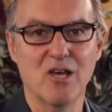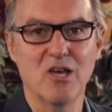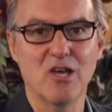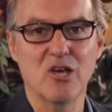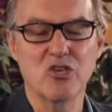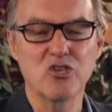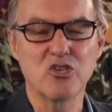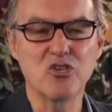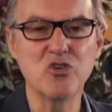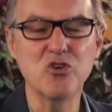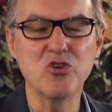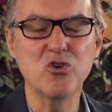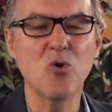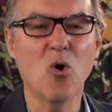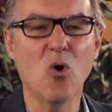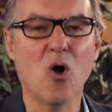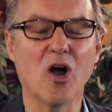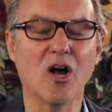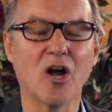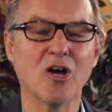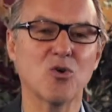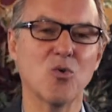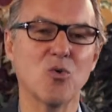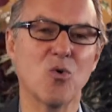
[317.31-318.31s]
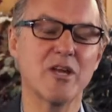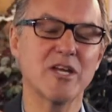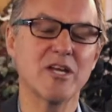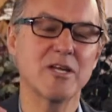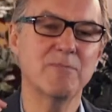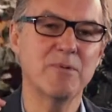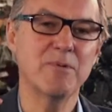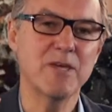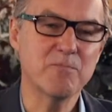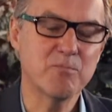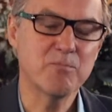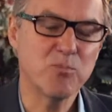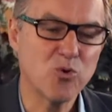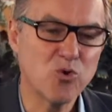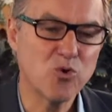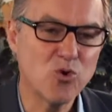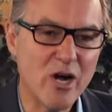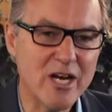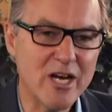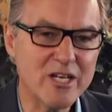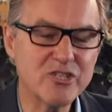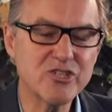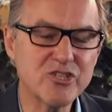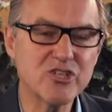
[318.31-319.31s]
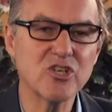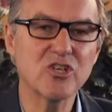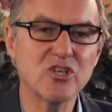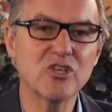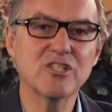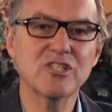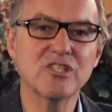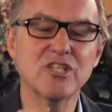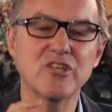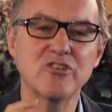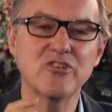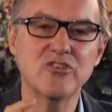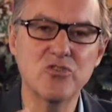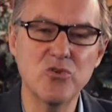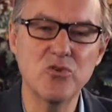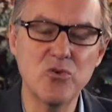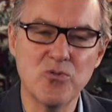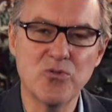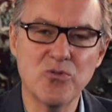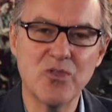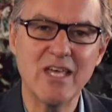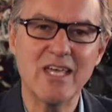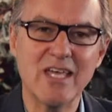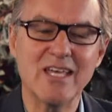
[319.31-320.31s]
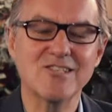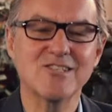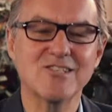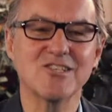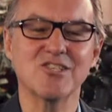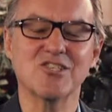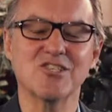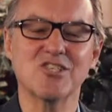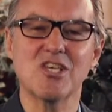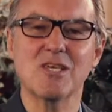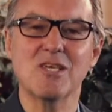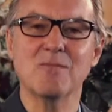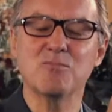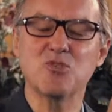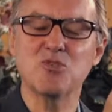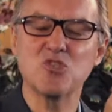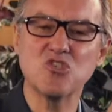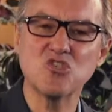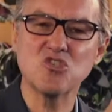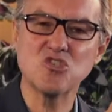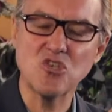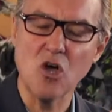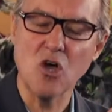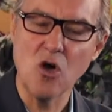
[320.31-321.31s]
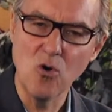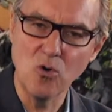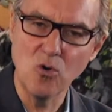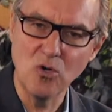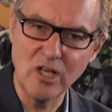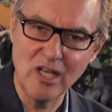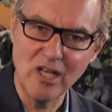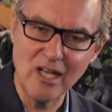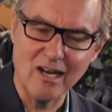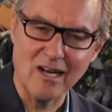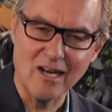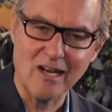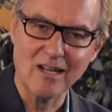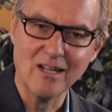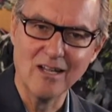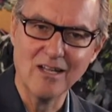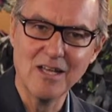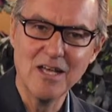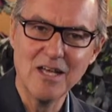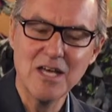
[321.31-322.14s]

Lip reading: you are going to be pressured to do things that seem so little,